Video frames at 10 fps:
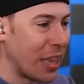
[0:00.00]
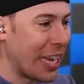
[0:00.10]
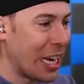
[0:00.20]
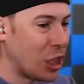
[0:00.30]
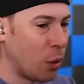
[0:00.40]
to the
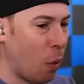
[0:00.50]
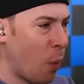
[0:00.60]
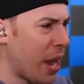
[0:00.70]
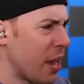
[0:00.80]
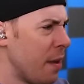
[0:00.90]
kitchen, but
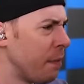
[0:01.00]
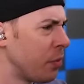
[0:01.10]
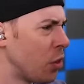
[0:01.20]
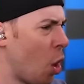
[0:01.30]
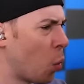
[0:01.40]
wait.
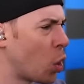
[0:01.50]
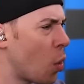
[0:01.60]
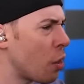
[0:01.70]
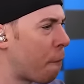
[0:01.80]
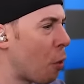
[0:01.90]
No, we're
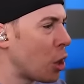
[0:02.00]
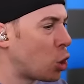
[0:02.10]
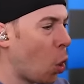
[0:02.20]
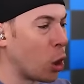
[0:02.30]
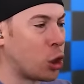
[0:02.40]
going to the
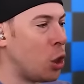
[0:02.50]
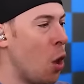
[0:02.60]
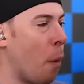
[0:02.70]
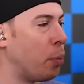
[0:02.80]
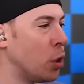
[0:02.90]
front door.
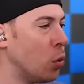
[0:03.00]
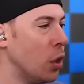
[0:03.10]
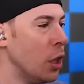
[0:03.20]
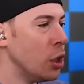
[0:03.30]
No, Blue.